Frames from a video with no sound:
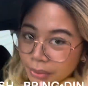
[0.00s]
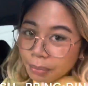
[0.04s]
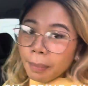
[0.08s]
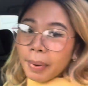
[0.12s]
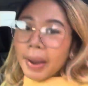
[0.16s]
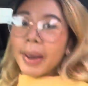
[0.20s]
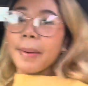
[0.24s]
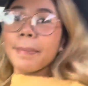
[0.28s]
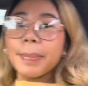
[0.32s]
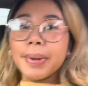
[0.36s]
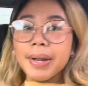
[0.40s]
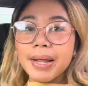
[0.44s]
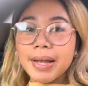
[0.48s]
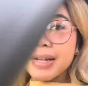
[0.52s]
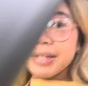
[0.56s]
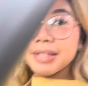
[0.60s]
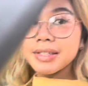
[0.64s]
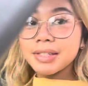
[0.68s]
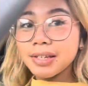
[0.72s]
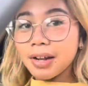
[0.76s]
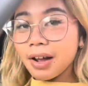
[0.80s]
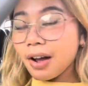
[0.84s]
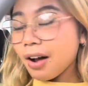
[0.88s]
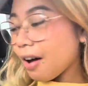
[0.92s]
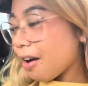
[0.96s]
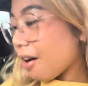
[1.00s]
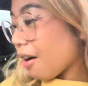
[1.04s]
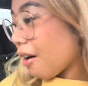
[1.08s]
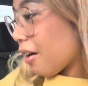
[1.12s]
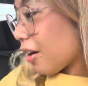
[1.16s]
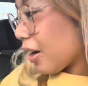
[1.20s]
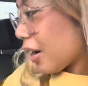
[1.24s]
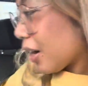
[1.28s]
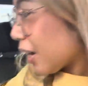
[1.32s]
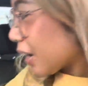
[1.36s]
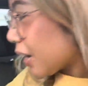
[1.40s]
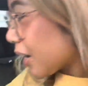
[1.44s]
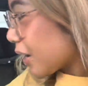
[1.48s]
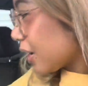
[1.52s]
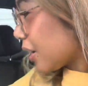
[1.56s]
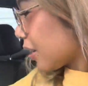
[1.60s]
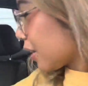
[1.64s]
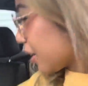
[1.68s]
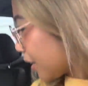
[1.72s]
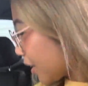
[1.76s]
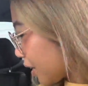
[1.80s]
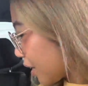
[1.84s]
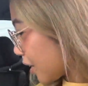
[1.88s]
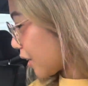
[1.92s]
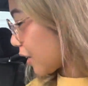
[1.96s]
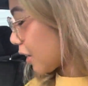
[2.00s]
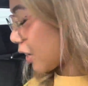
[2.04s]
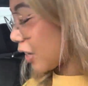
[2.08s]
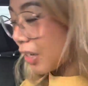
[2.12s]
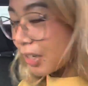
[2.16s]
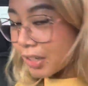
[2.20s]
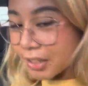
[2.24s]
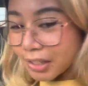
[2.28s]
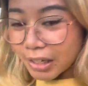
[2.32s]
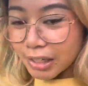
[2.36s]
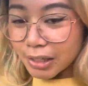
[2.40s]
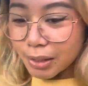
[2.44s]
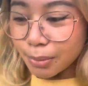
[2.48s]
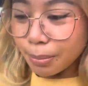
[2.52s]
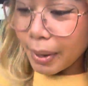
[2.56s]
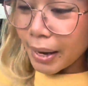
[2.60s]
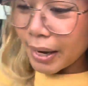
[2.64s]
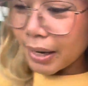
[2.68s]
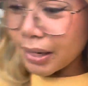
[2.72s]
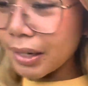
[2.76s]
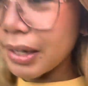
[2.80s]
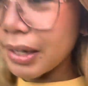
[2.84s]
my plans are, because it's my